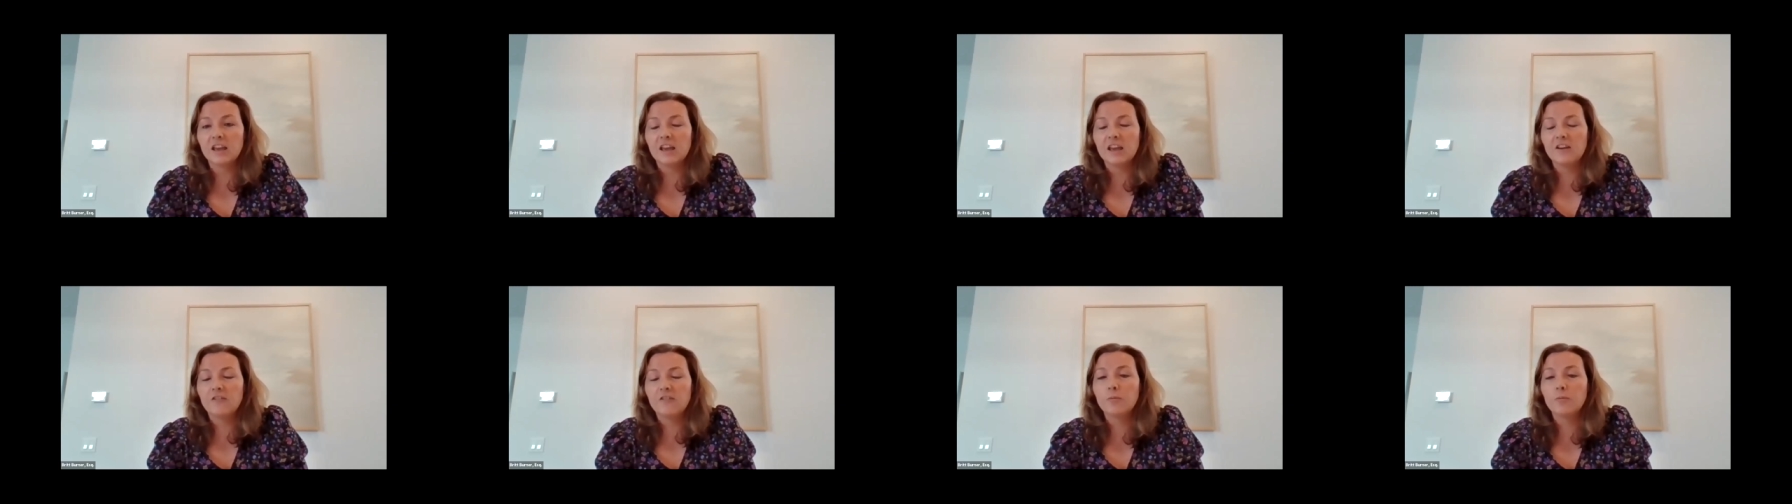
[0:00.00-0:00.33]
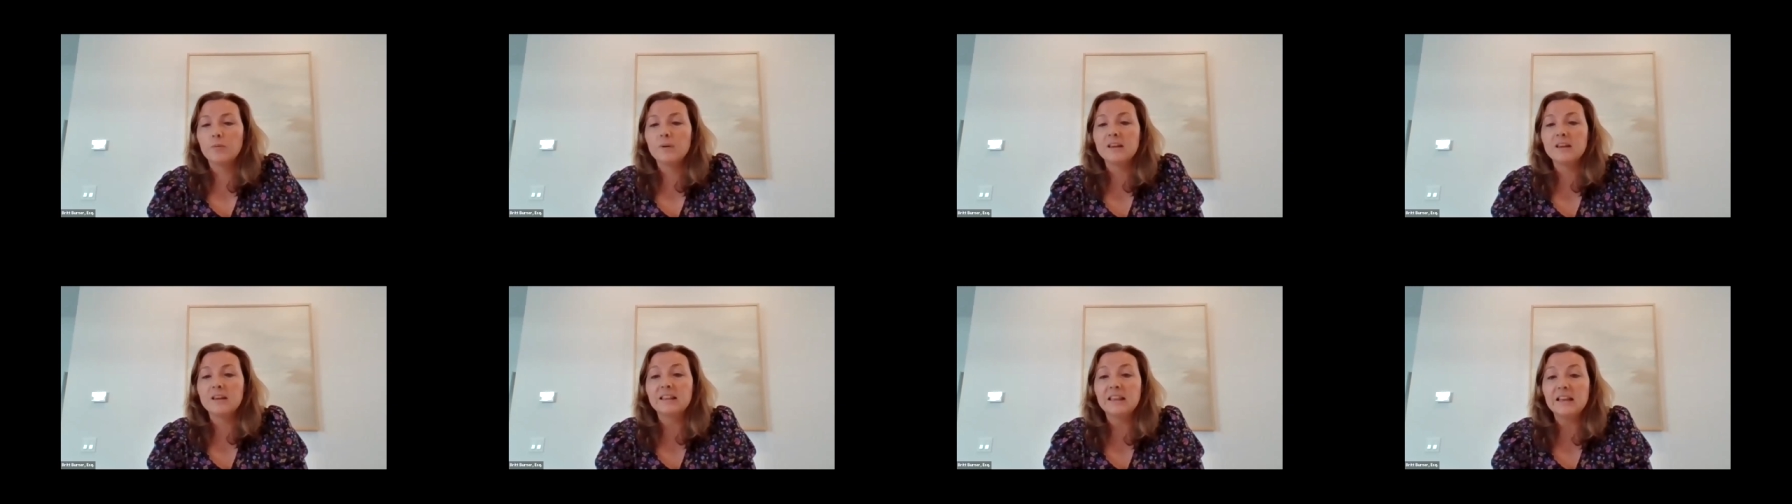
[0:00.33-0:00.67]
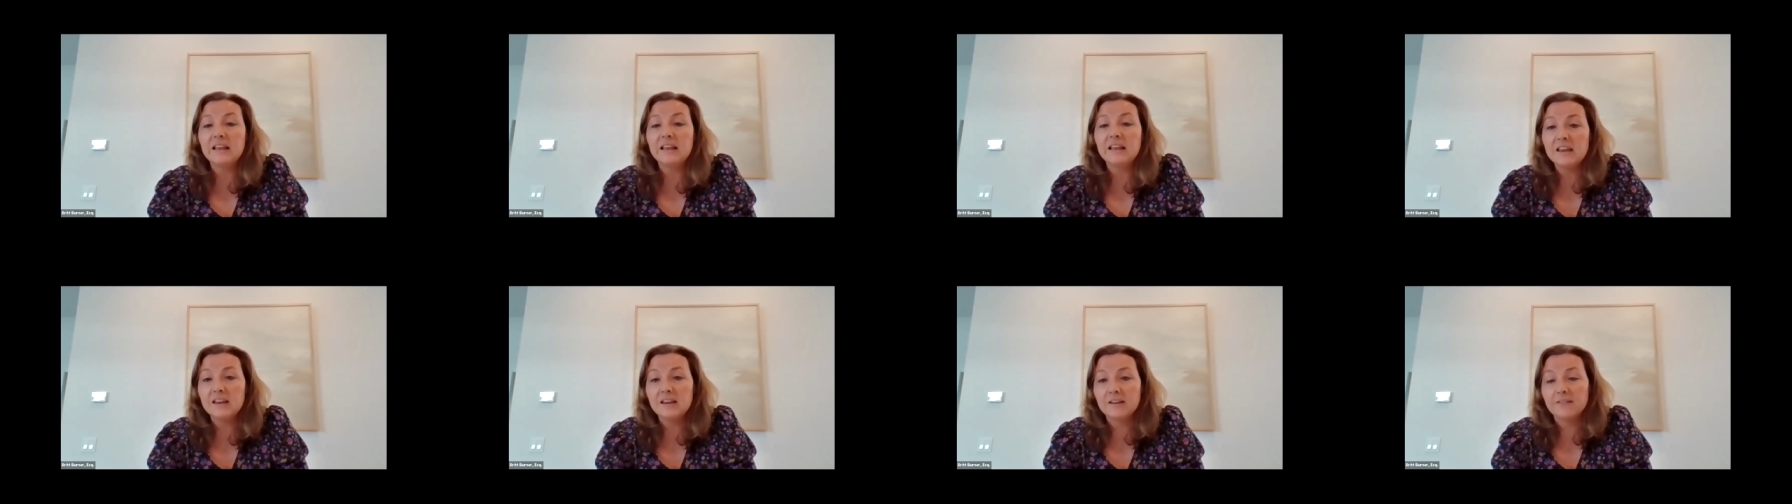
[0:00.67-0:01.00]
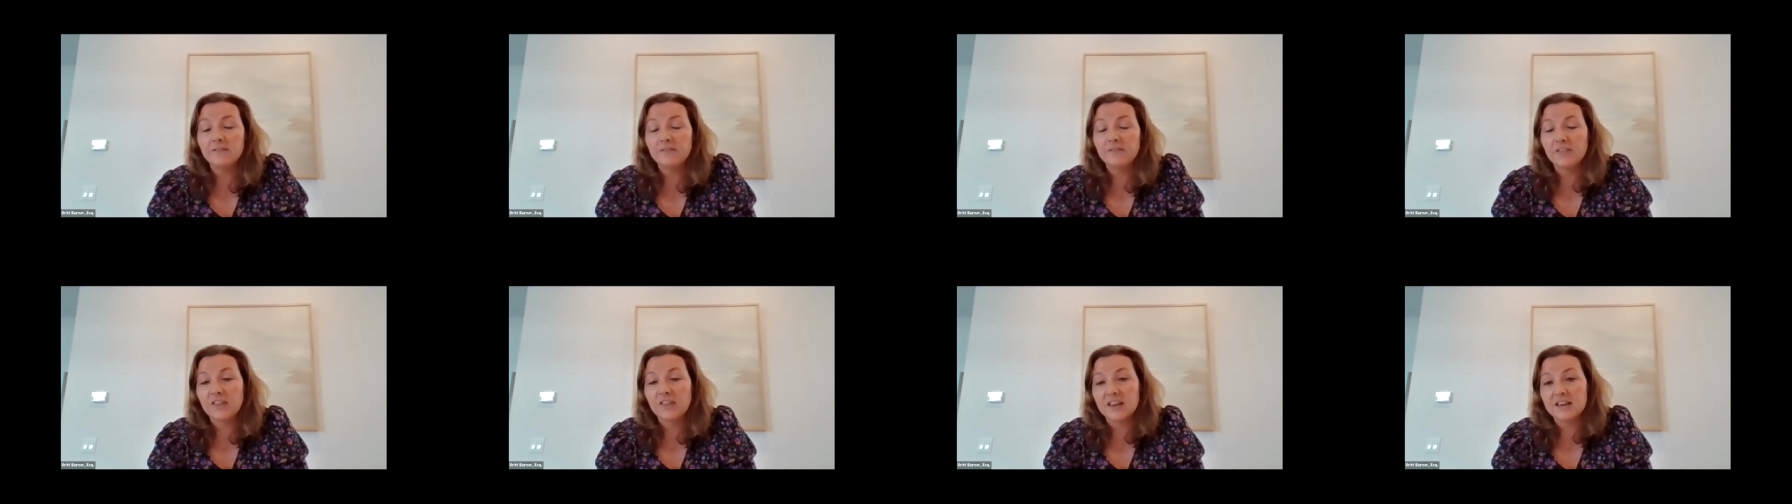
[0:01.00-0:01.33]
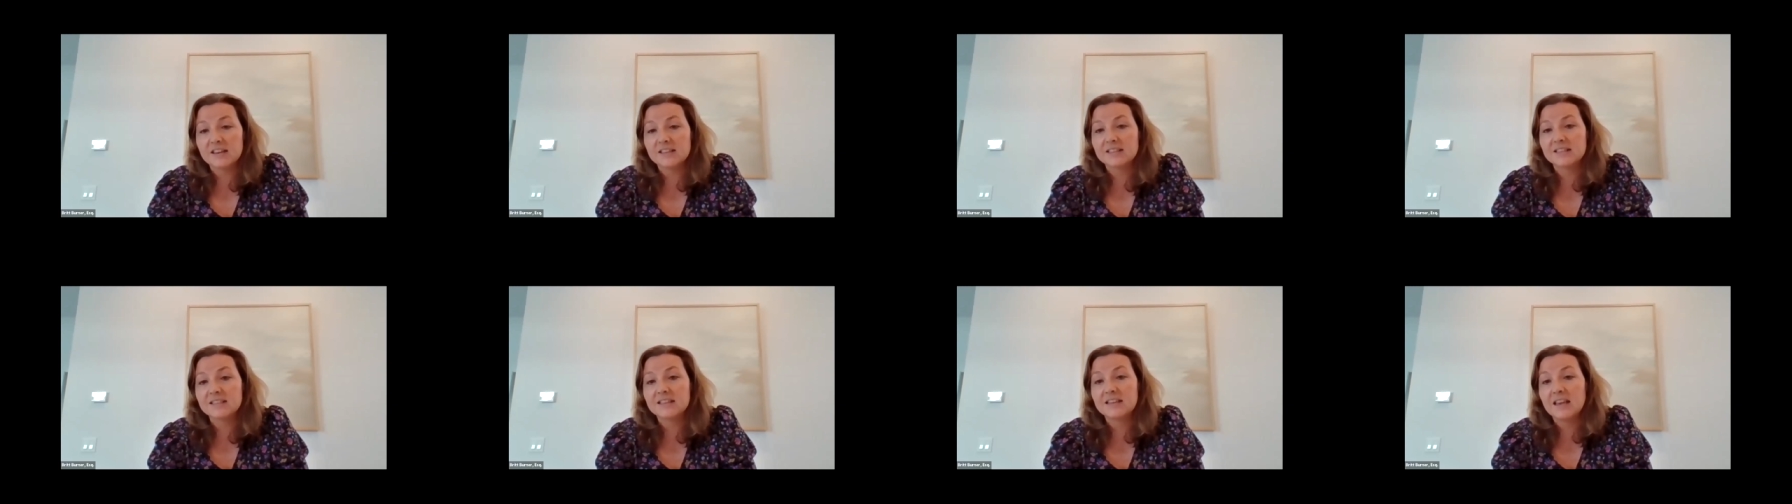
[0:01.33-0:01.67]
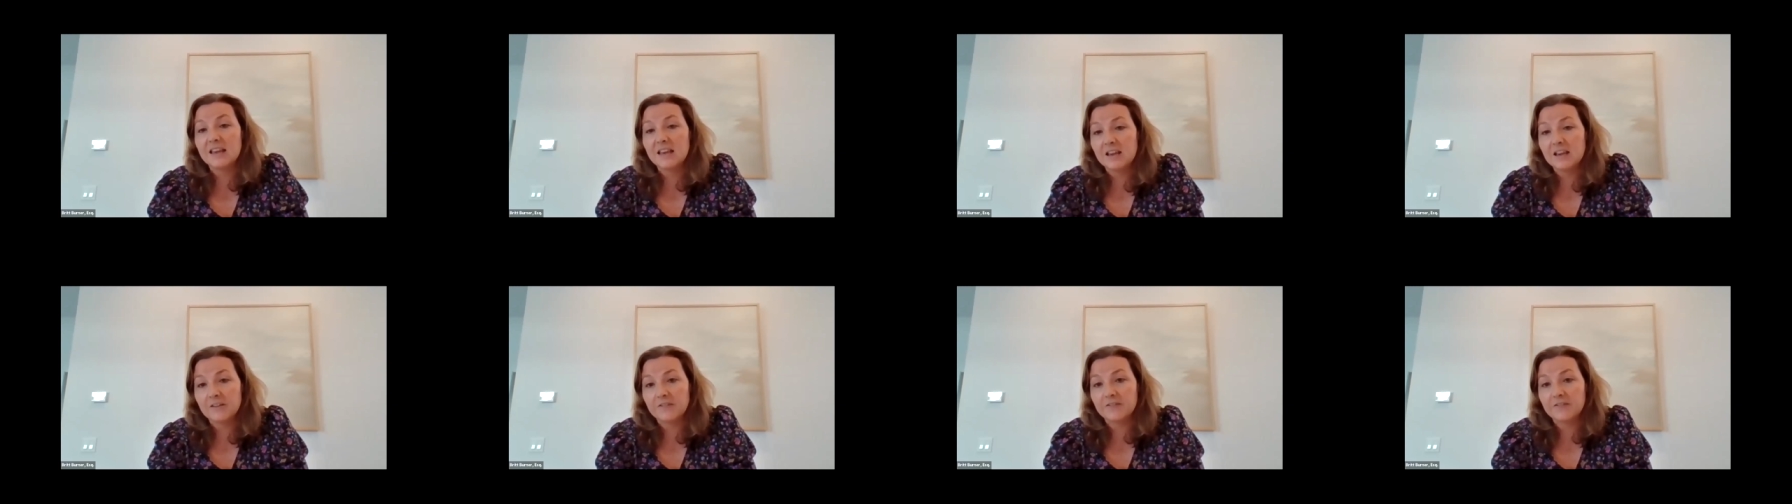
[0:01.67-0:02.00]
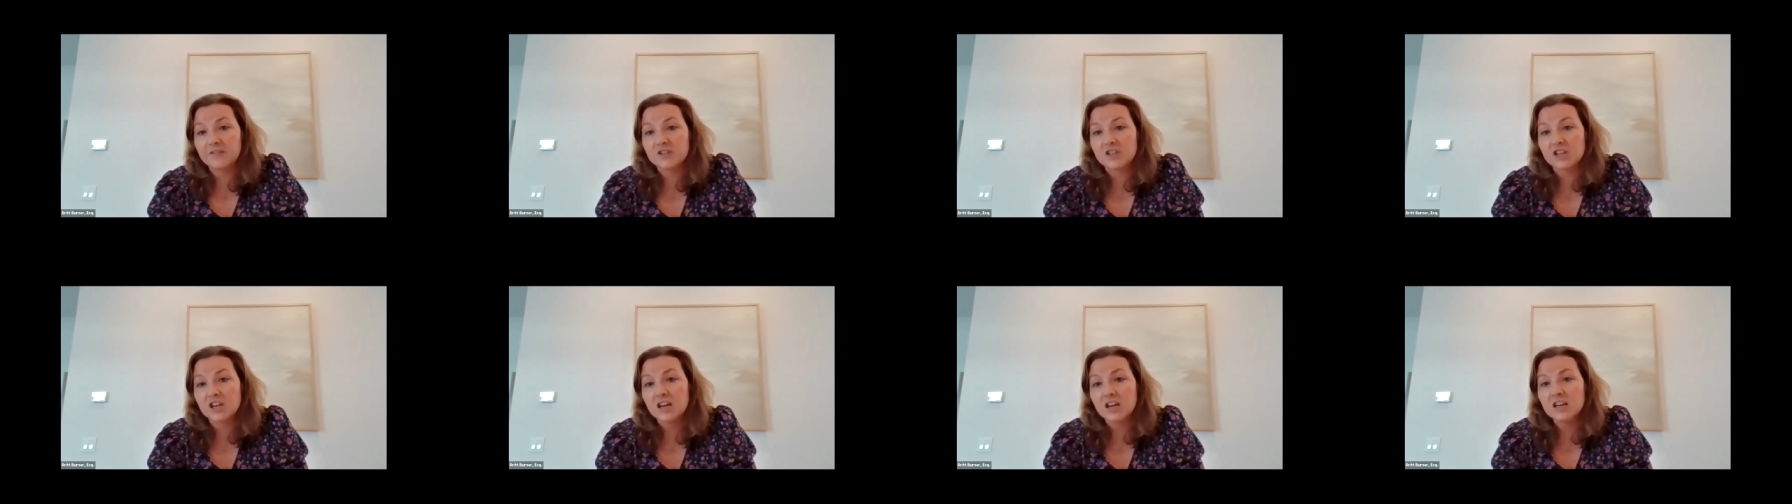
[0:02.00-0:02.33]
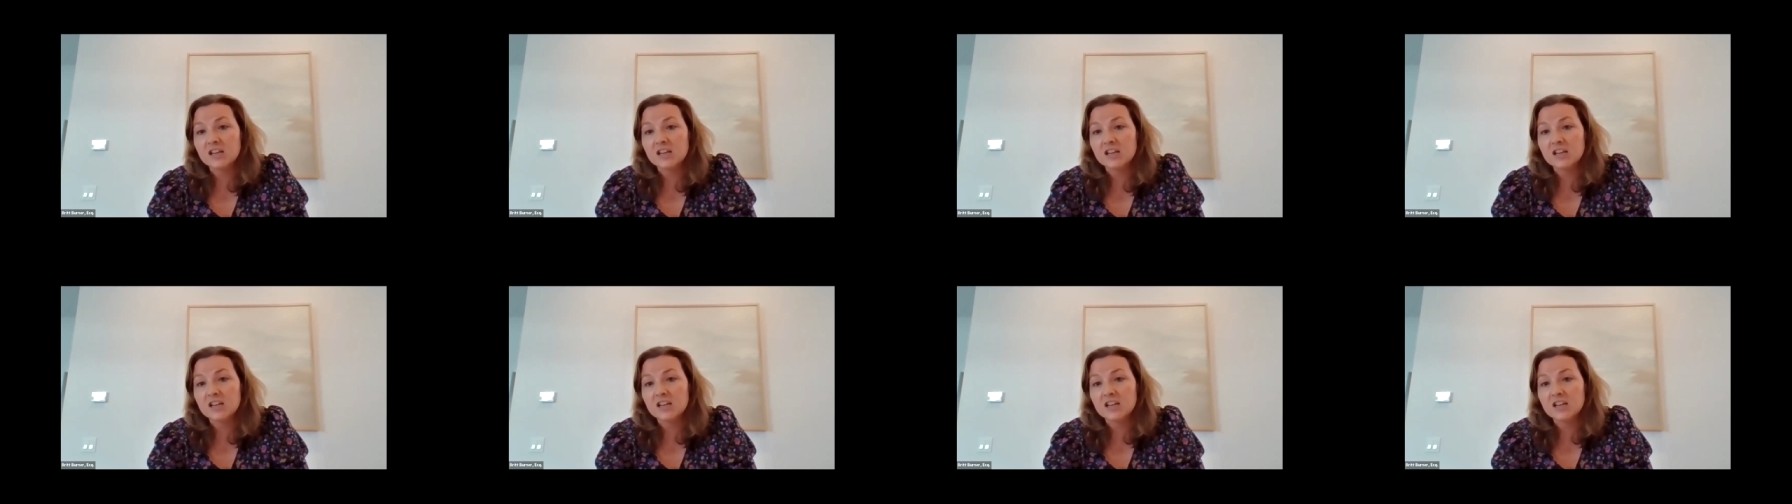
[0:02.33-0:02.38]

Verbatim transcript: If we leave this gift